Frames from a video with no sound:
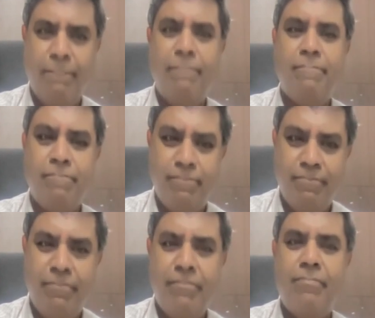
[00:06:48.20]

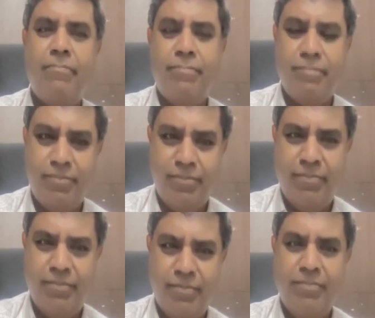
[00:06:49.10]

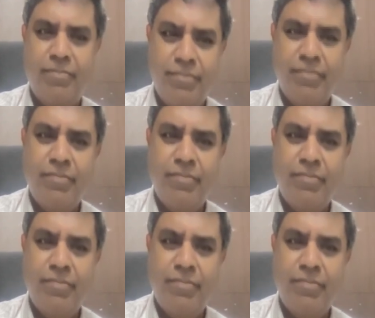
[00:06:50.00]
The person shown says nothing.